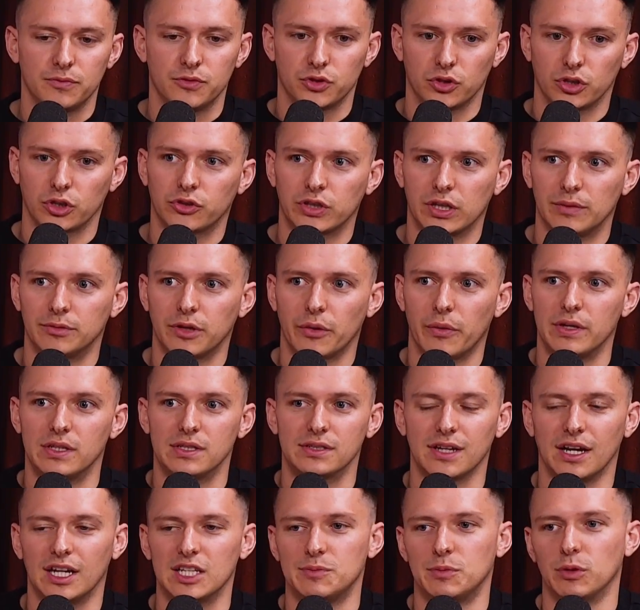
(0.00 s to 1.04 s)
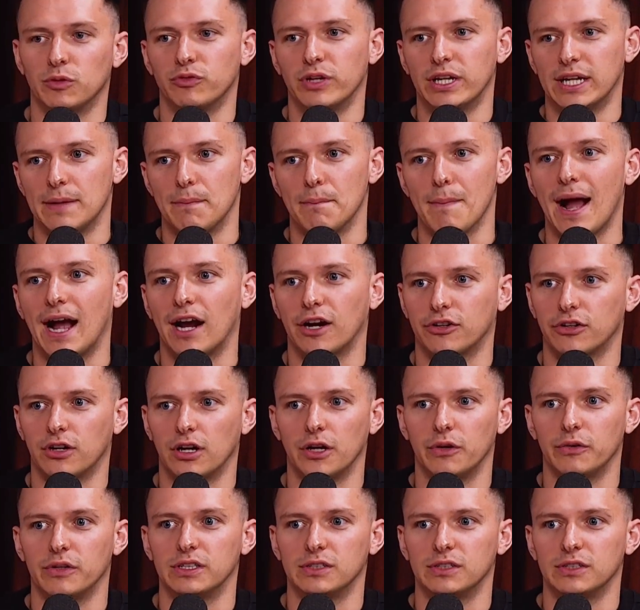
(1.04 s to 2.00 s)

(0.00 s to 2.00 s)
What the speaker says: sort of crypto insights, but really macro